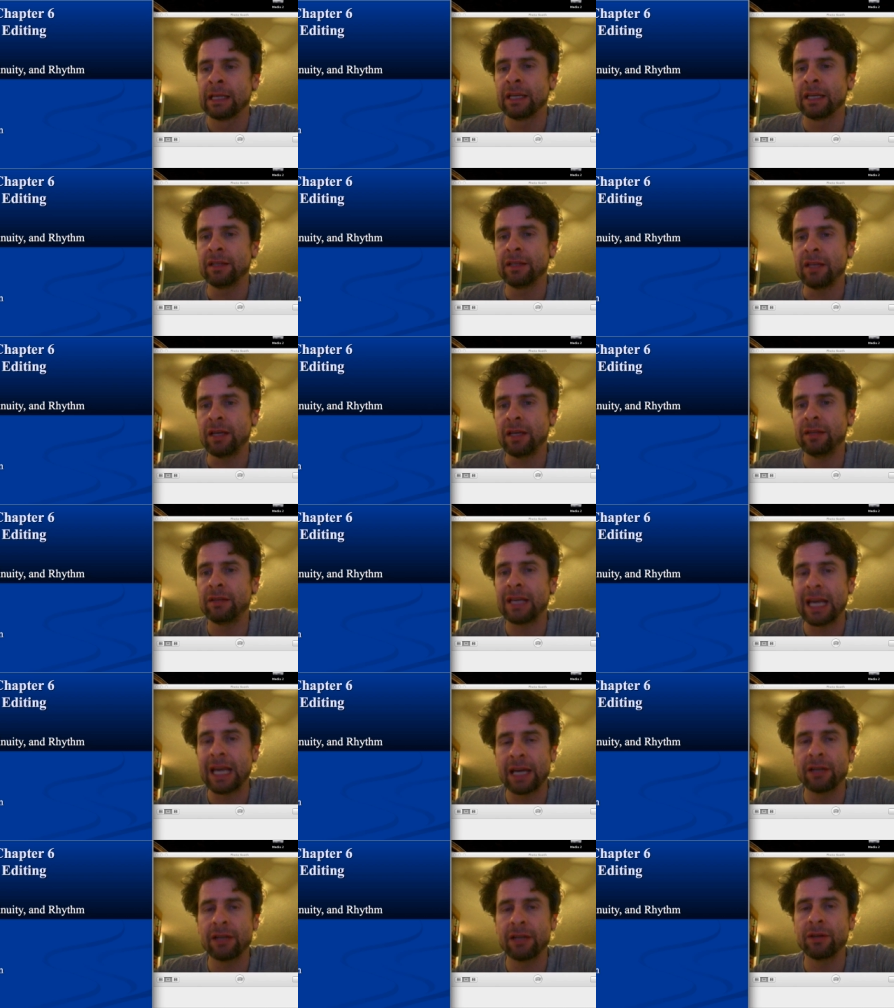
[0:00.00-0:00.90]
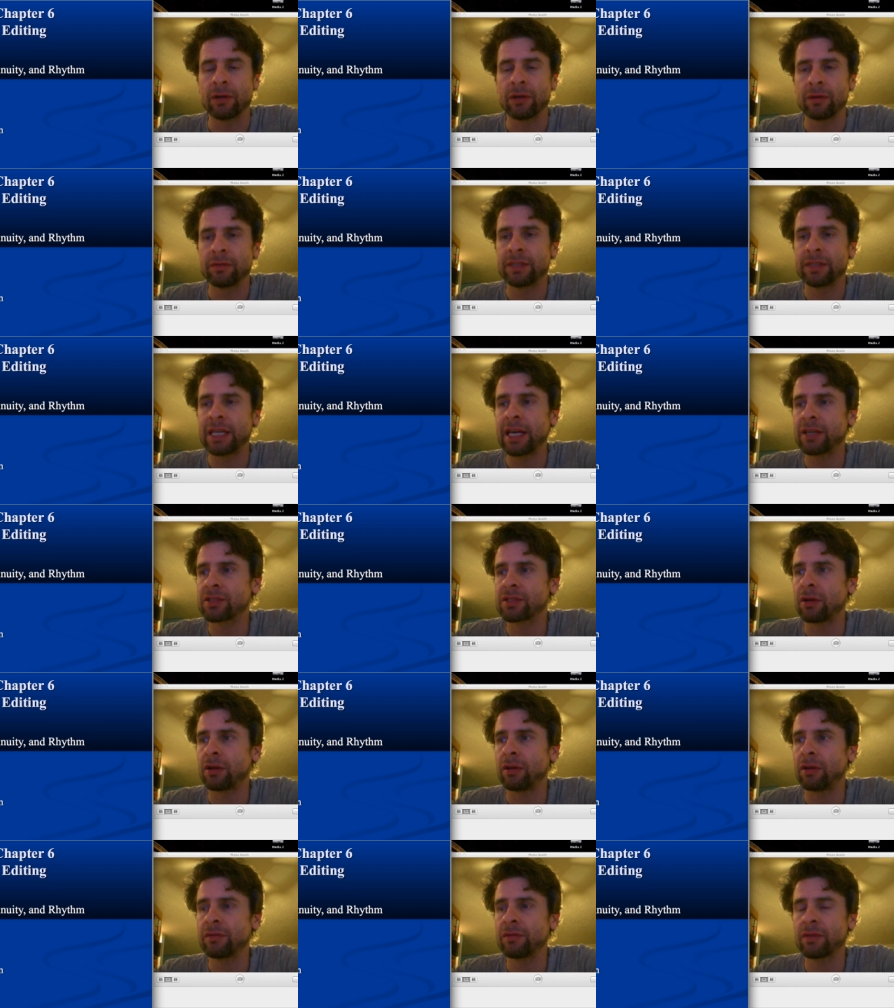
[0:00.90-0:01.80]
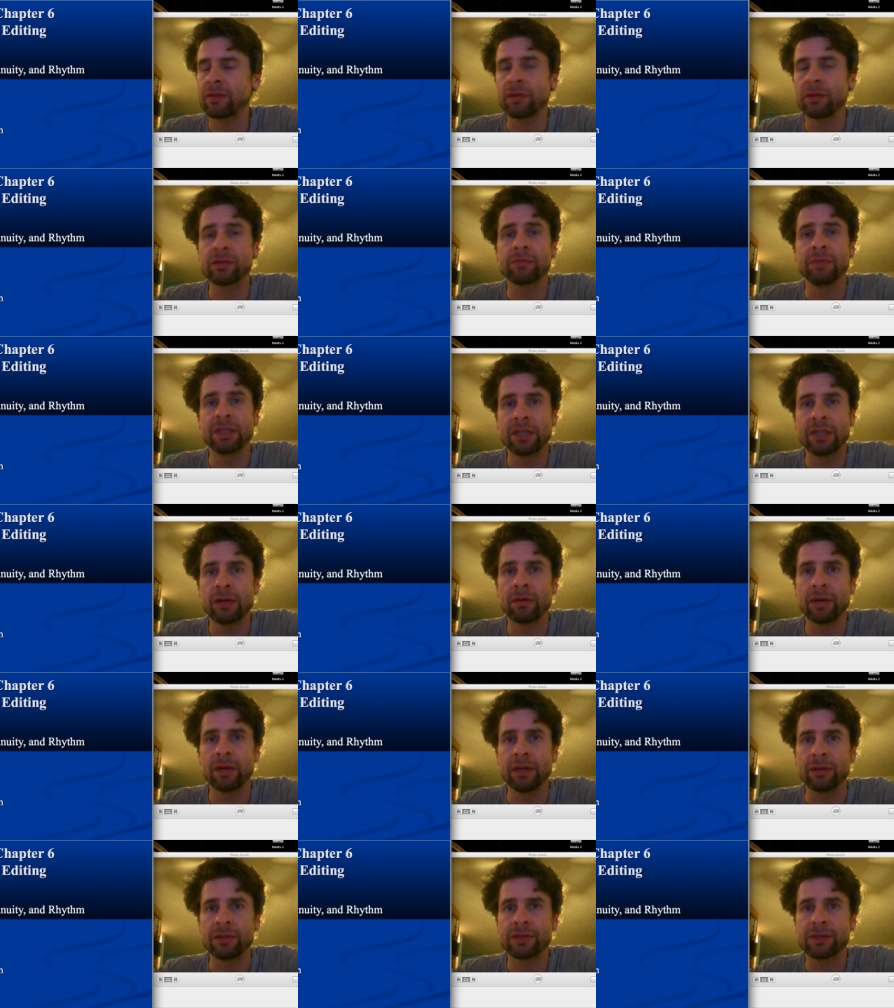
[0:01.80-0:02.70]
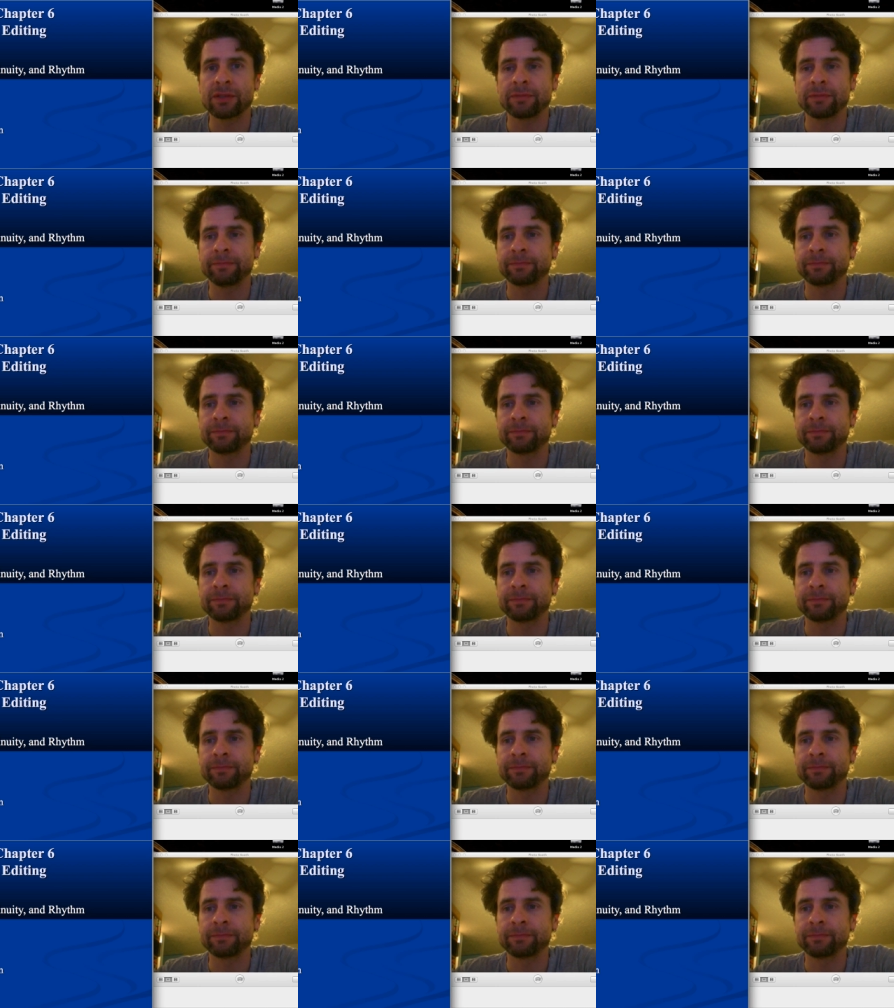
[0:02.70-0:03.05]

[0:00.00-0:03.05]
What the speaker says: And then the editor takes all of those materials